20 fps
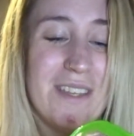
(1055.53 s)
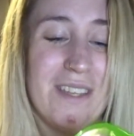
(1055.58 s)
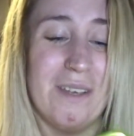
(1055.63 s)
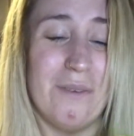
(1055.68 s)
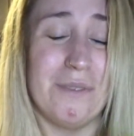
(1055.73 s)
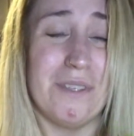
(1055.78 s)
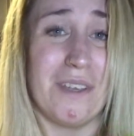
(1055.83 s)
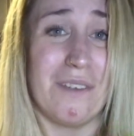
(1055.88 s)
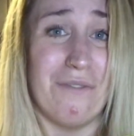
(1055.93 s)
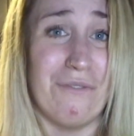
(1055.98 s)
I think
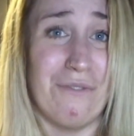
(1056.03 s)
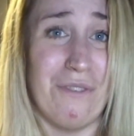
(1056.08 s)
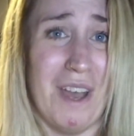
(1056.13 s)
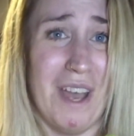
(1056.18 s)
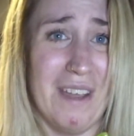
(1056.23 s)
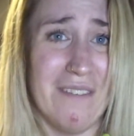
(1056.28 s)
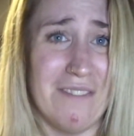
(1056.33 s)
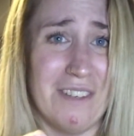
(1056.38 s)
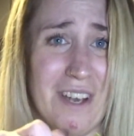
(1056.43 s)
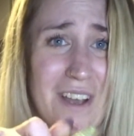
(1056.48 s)
it was like
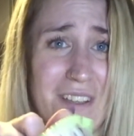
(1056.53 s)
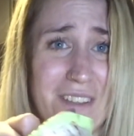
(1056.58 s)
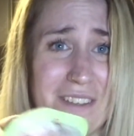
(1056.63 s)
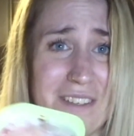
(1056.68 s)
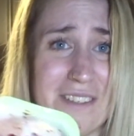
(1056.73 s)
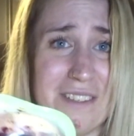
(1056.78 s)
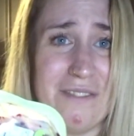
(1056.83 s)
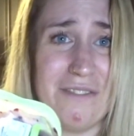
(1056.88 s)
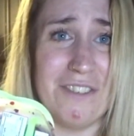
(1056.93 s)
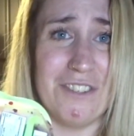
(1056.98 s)

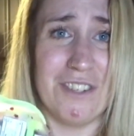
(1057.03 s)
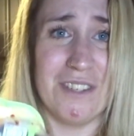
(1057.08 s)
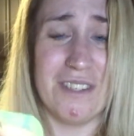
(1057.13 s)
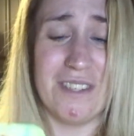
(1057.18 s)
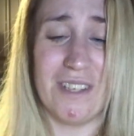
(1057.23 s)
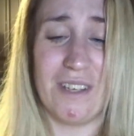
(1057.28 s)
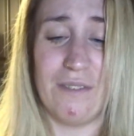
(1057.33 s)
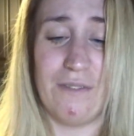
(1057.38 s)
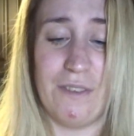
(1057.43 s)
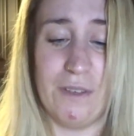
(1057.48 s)
$5 for
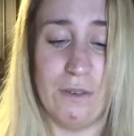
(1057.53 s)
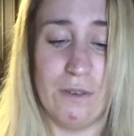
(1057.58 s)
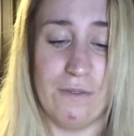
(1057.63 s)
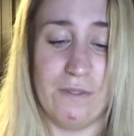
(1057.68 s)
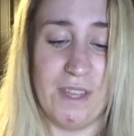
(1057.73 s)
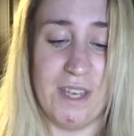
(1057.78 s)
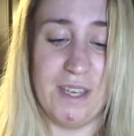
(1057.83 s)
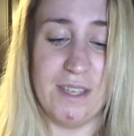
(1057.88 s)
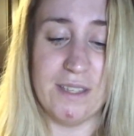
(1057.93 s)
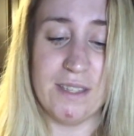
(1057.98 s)
just like a few
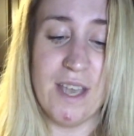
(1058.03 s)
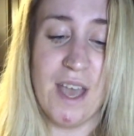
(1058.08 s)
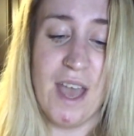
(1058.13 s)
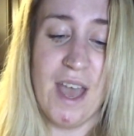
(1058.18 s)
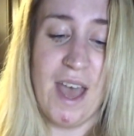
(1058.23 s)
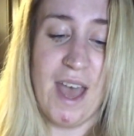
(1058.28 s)
of these,